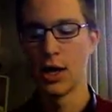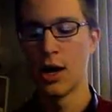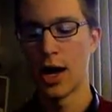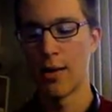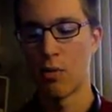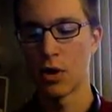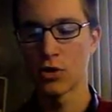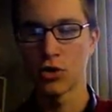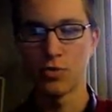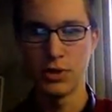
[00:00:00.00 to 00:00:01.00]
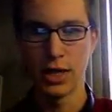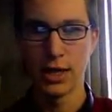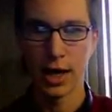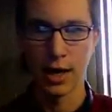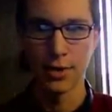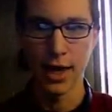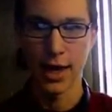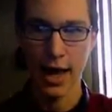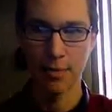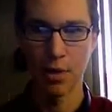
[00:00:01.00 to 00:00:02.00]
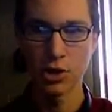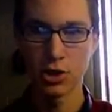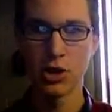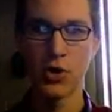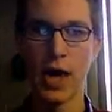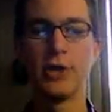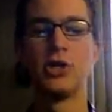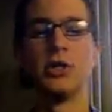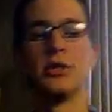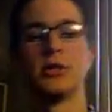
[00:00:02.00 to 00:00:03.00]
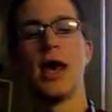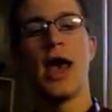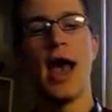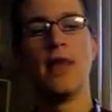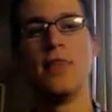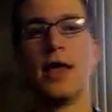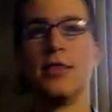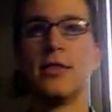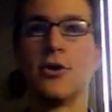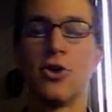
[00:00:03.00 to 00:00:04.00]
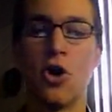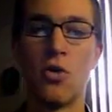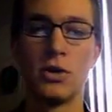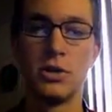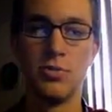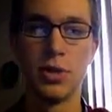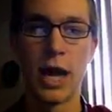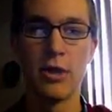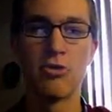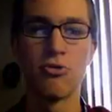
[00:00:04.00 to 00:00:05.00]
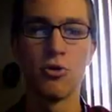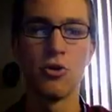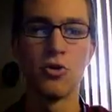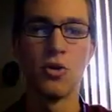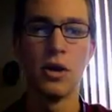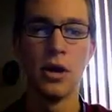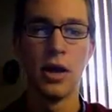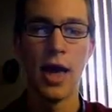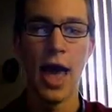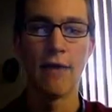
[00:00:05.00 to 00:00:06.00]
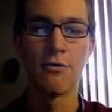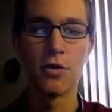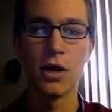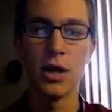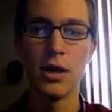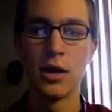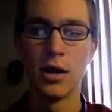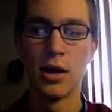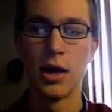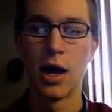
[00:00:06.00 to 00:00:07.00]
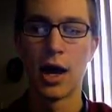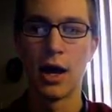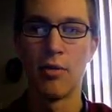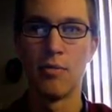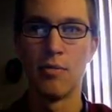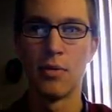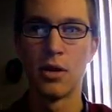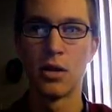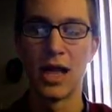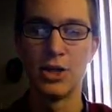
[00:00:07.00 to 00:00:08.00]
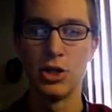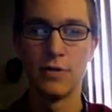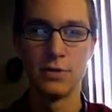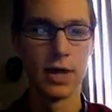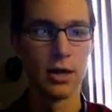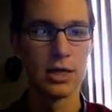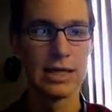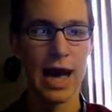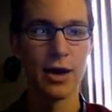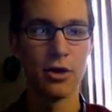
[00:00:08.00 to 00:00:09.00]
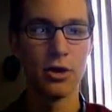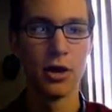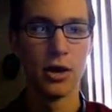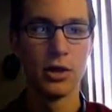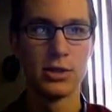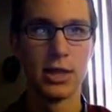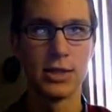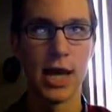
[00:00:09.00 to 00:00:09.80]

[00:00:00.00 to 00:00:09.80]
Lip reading: One group they got a bunch of donations, and then their goal was to play through every Legend of Zelda title since